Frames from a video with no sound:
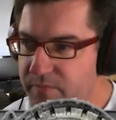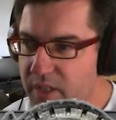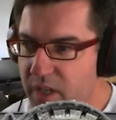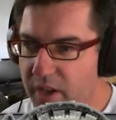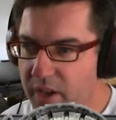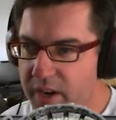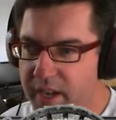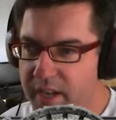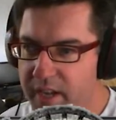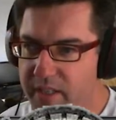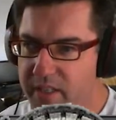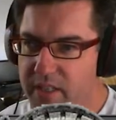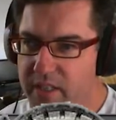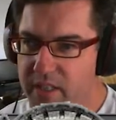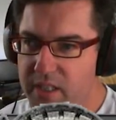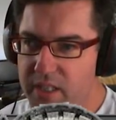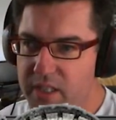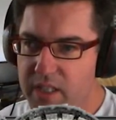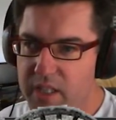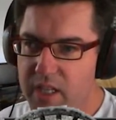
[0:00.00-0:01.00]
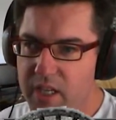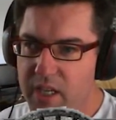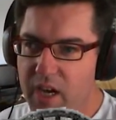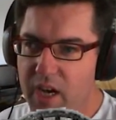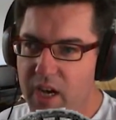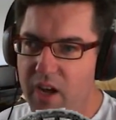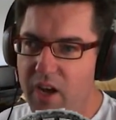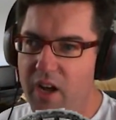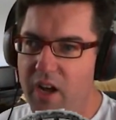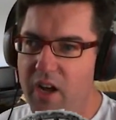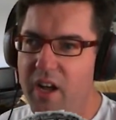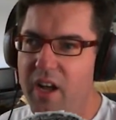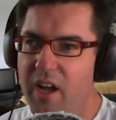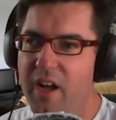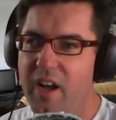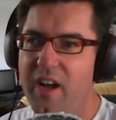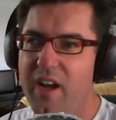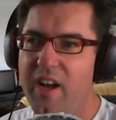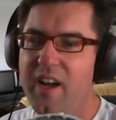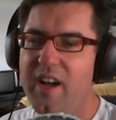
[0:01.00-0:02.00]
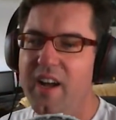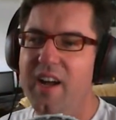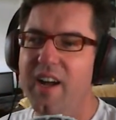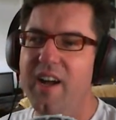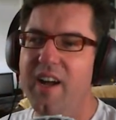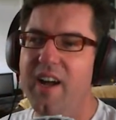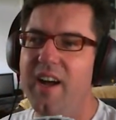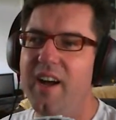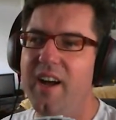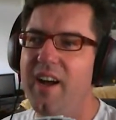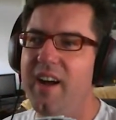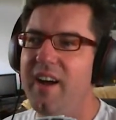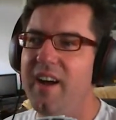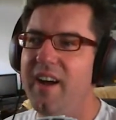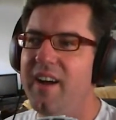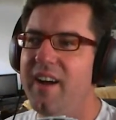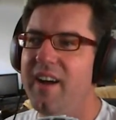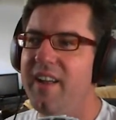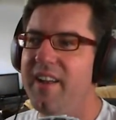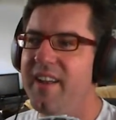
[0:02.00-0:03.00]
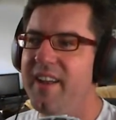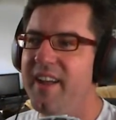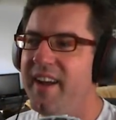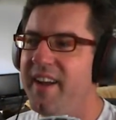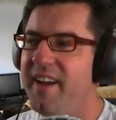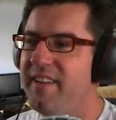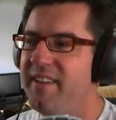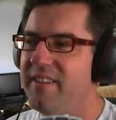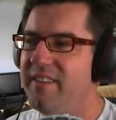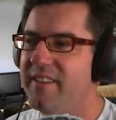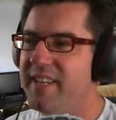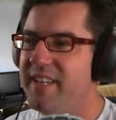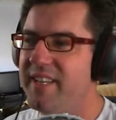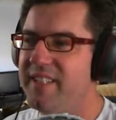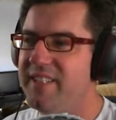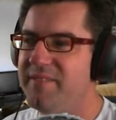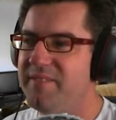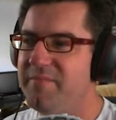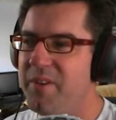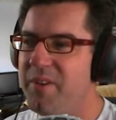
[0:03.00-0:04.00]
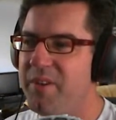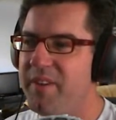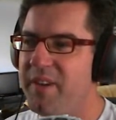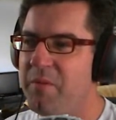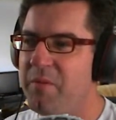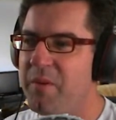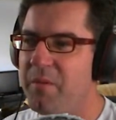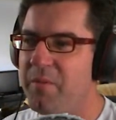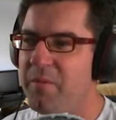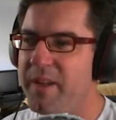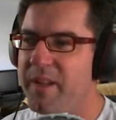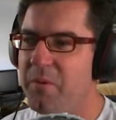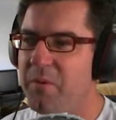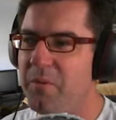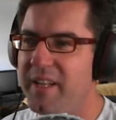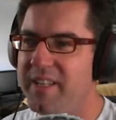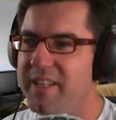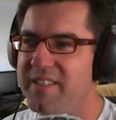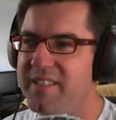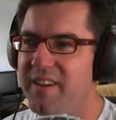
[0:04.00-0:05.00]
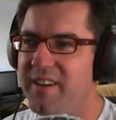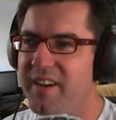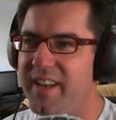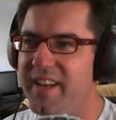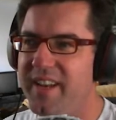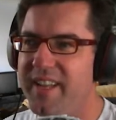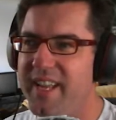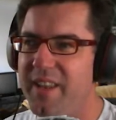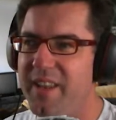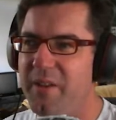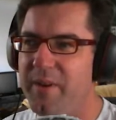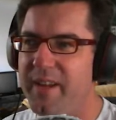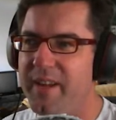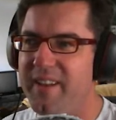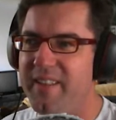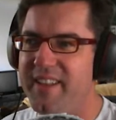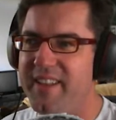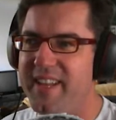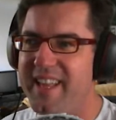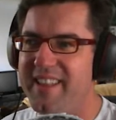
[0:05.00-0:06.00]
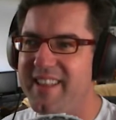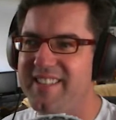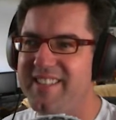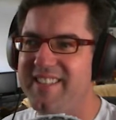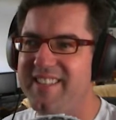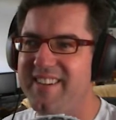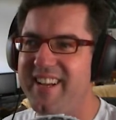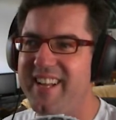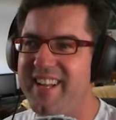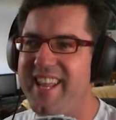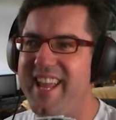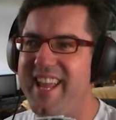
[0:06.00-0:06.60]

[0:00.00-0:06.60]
Oh no. Oh no, look, it's moving one wheel one side and the other wheel on the other side.